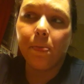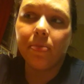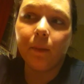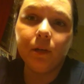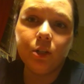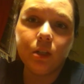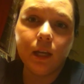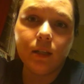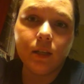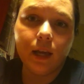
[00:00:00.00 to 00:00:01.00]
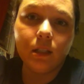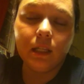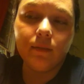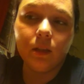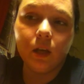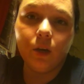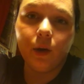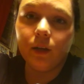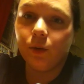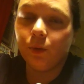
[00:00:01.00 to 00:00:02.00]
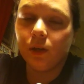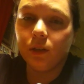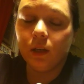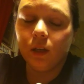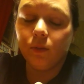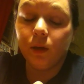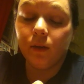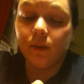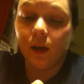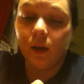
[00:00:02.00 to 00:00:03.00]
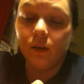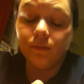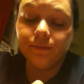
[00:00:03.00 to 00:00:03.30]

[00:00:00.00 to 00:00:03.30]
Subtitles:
Let me just take a test, even though I don't want to see another BFN.